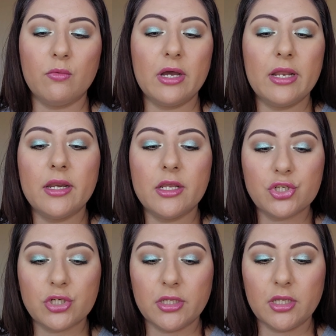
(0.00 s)

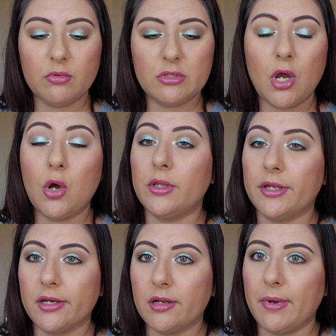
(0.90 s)
initially was
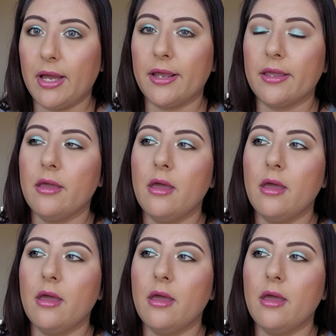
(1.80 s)
only gonna buy